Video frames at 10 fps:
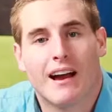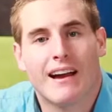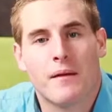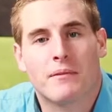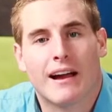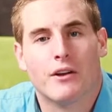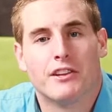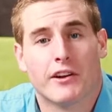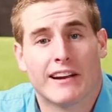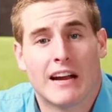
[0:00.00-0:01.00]
Hi, I'm Kyle
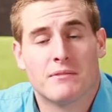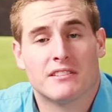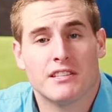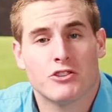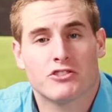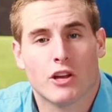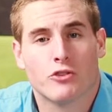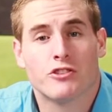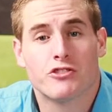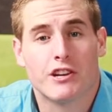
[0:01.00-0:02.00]
Deering, and I'm the Senior
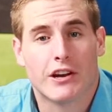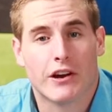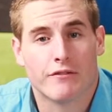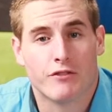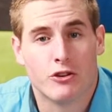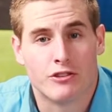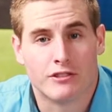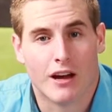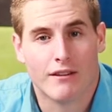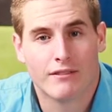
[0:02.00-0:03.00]
Sales Engineer here at
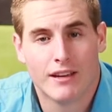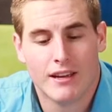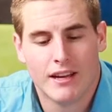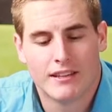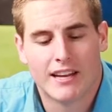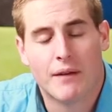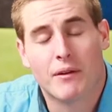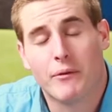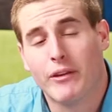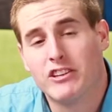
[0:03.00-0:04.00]
Infusionsoft. Today I'm
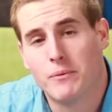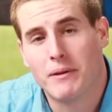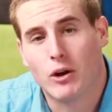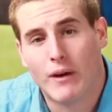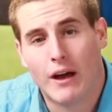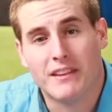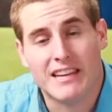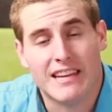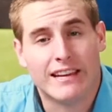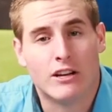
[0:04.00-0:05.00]
going to be really jumping around
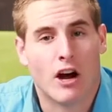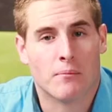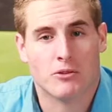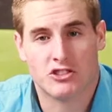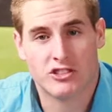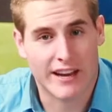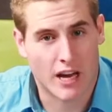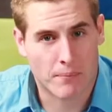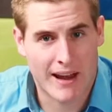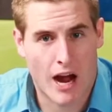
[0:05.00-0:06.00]
the e-commerce
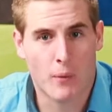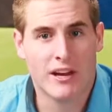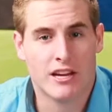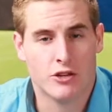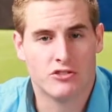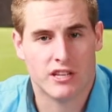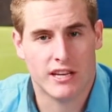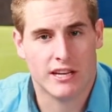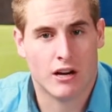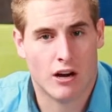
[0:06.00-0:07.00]
setup and how we can use
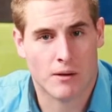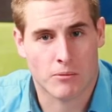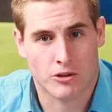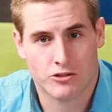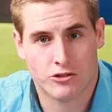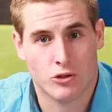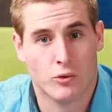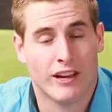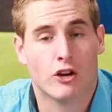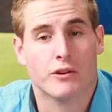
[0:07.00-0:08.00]
the e-commerce
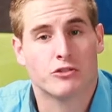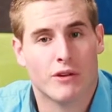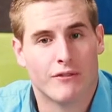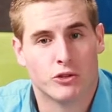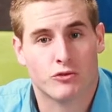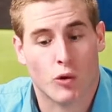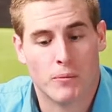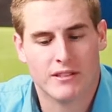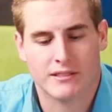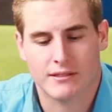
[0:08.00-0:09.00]
to increase revenues for our
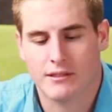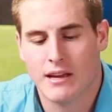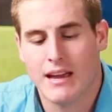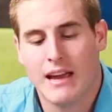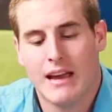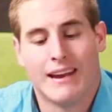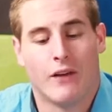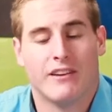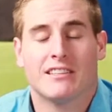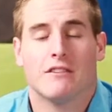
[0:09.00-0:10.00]
businesses.
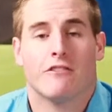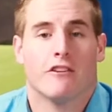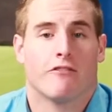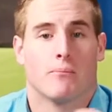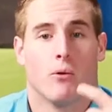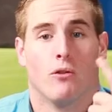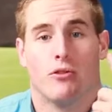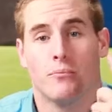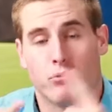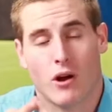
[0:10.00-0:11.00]
Now this can fit for
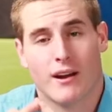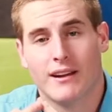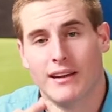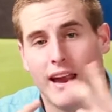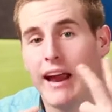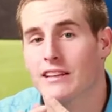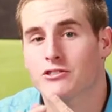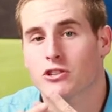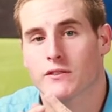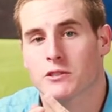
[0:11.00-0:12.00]
both product
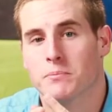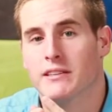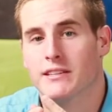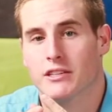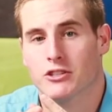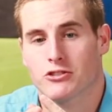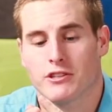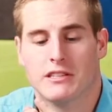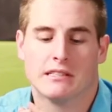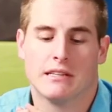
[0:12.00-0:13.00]
and service-based
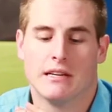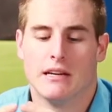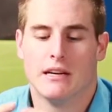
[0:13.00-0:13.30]
industries.